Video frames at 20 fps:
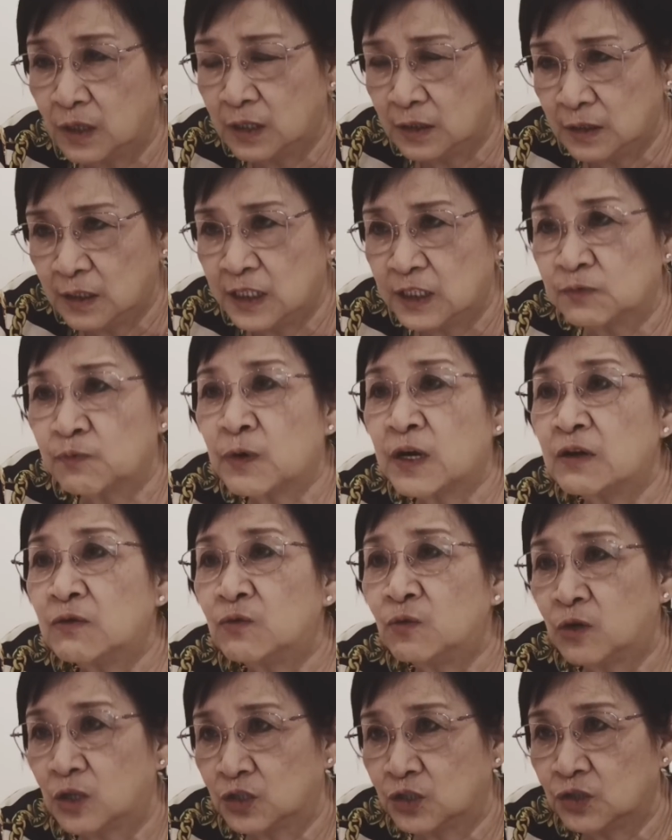his brown
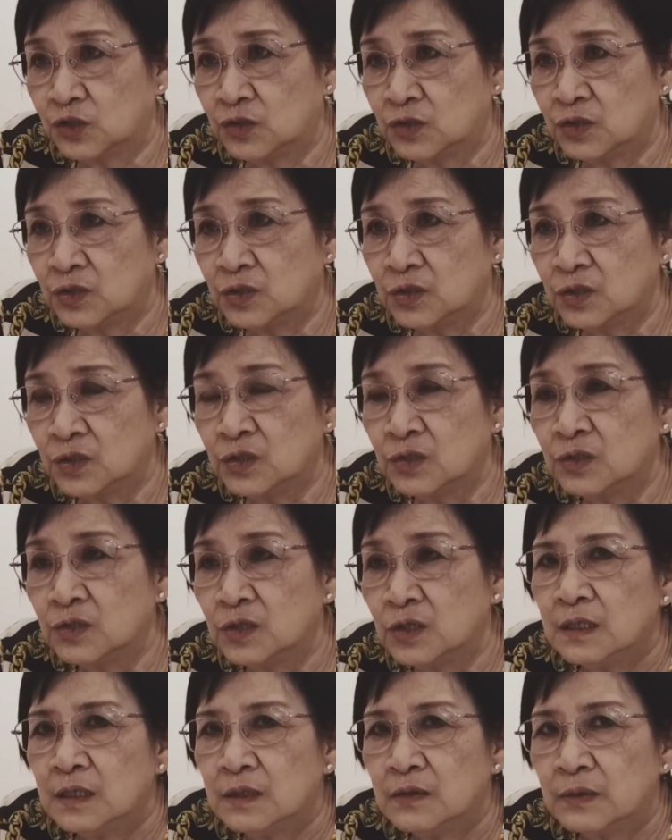watch, you know.
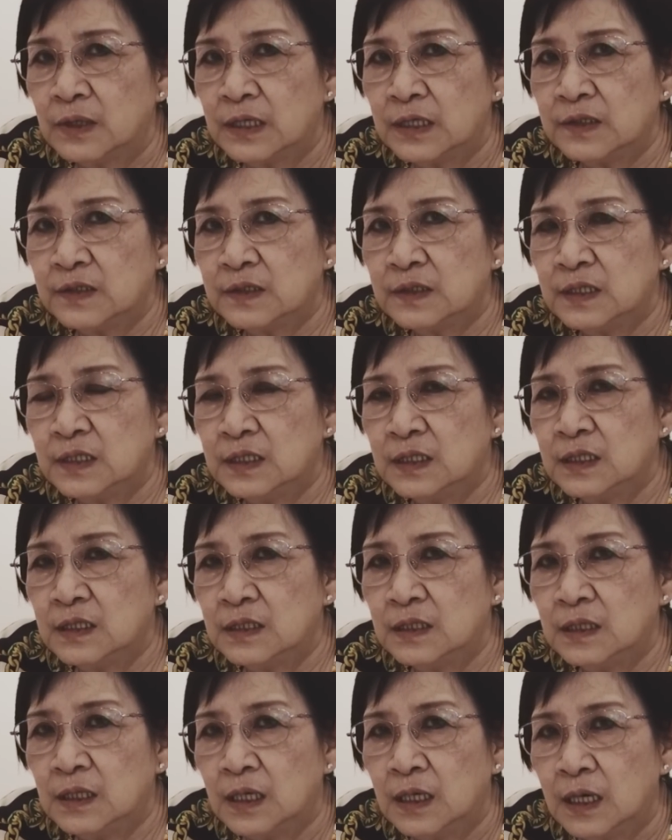The wife think,
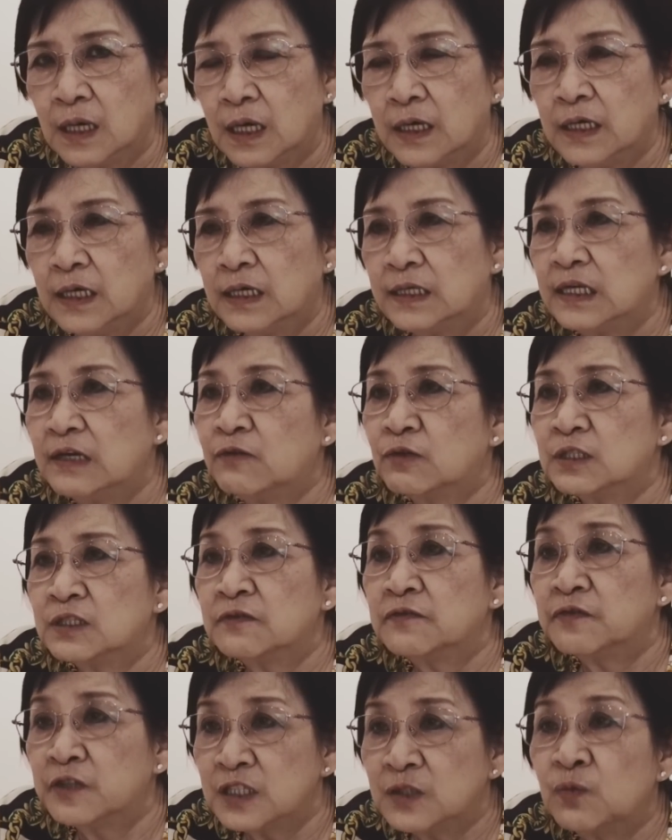yeah, that was the
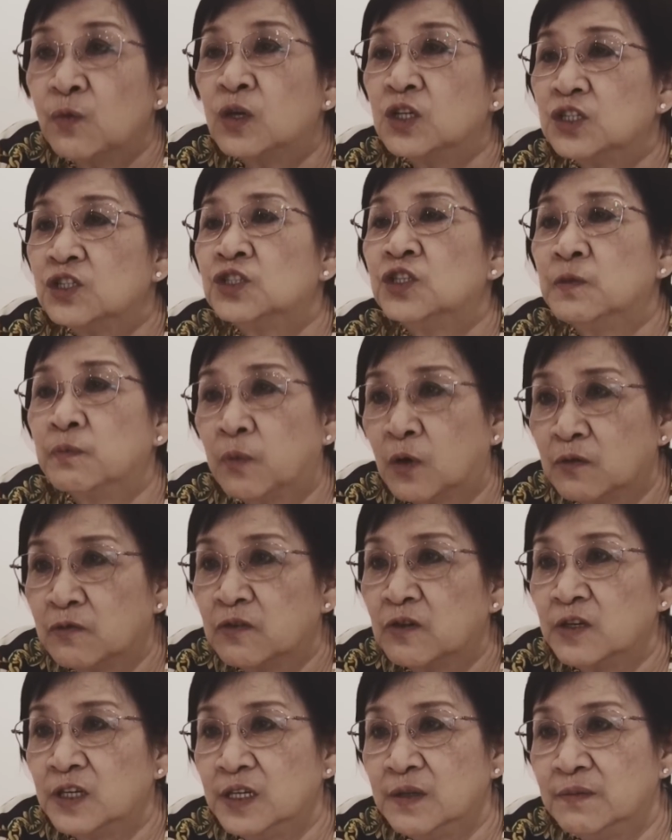first watch she bought
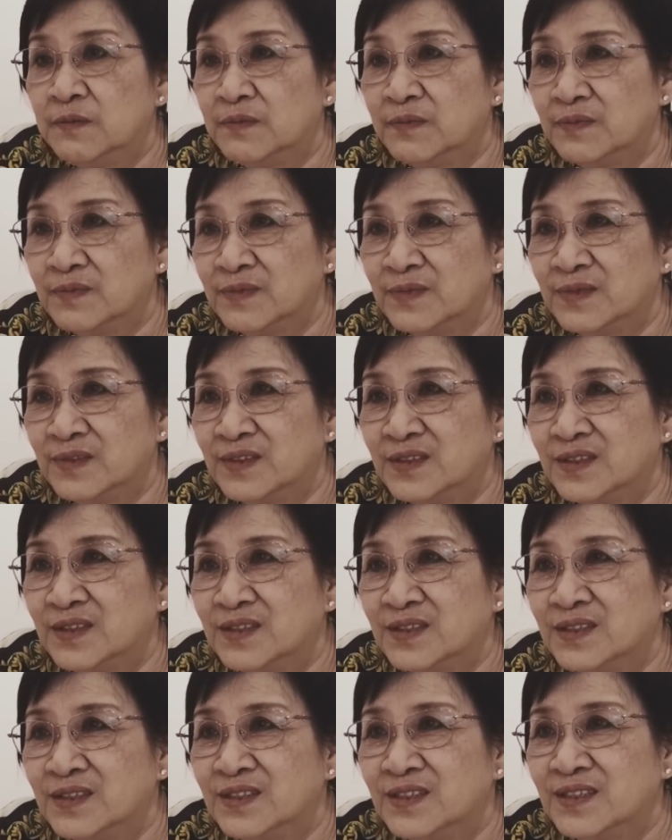for him.
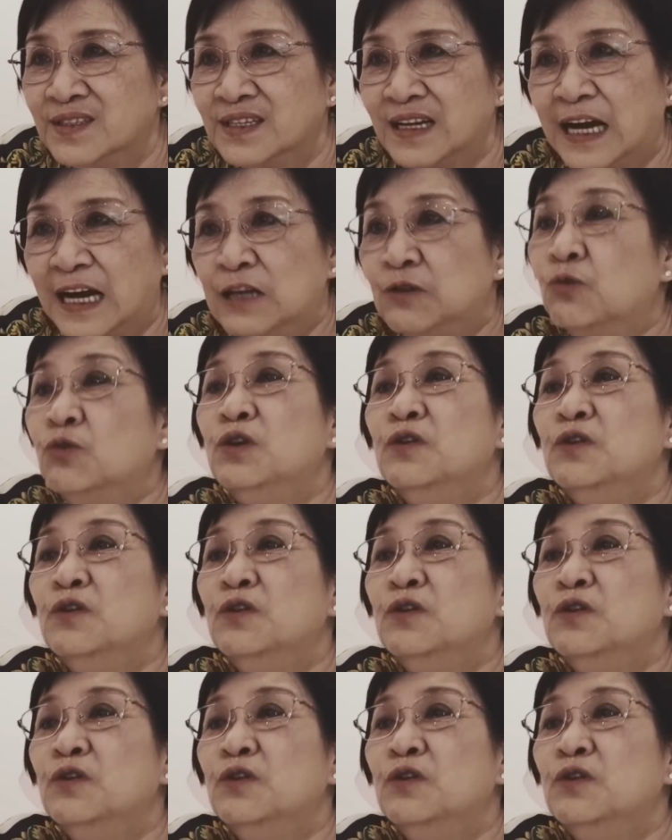I don't